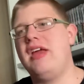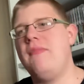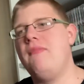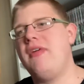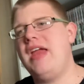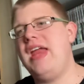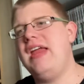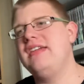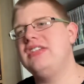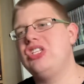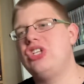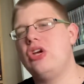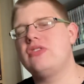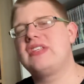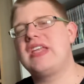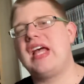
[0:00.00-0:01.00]
It easily
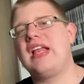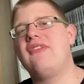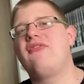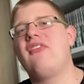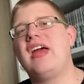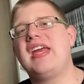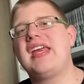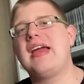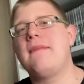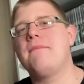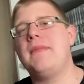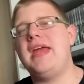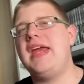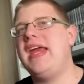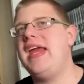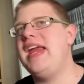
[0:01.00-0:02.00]
shows Gallifrey can
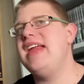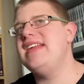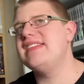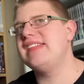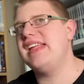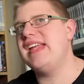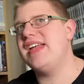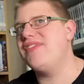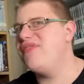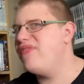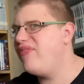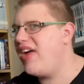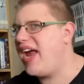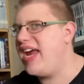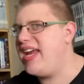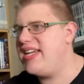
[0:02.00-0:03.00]
be easily
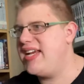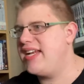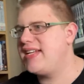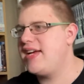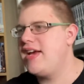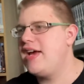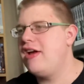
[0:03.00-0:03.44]
invaded.